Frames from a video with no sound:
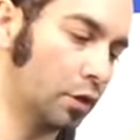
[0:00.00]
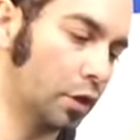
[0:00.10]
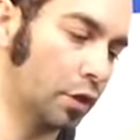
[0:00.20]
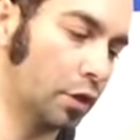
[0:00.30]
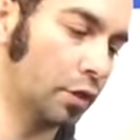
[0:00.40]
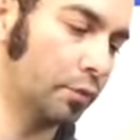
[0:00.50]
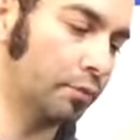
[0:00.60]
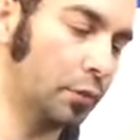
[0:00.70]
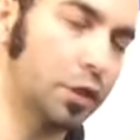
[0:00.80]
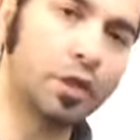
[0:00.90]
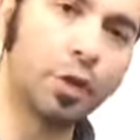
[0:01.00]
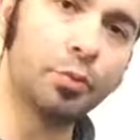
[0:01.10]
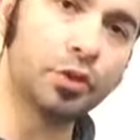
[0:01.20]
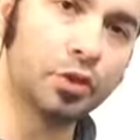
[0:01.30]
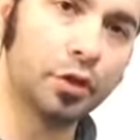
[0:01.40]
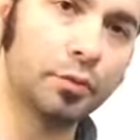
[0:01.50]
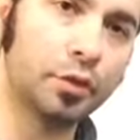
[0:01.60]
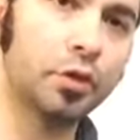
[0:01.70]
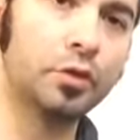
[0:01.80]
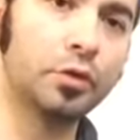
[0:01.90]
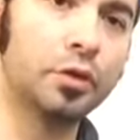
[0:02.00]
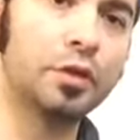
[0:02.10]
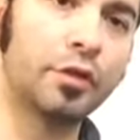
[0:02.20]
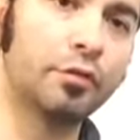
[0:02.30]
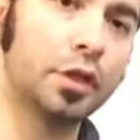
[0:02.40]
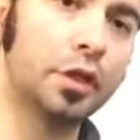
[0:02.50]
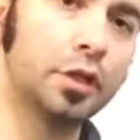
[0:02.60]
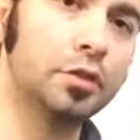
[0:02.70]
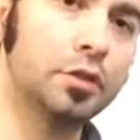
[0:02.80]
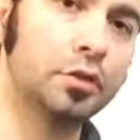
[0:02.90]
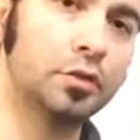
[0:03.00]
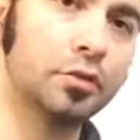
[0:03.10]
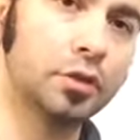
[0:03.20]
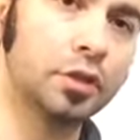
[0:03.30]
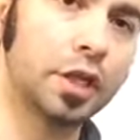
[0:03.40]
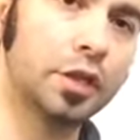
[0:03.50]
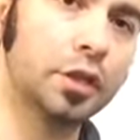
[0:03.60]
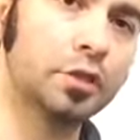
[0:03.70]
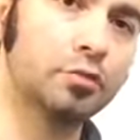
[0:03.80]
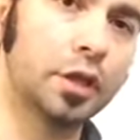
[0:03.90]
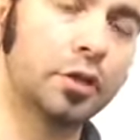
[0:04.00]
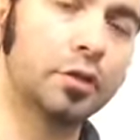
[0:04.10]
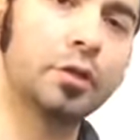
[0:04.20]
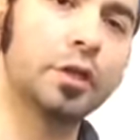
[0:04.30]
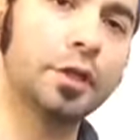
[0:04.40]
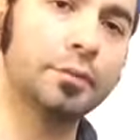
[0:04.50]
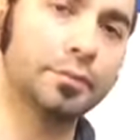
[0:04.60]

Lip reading: the temperature, you definitely need to shake these regularly.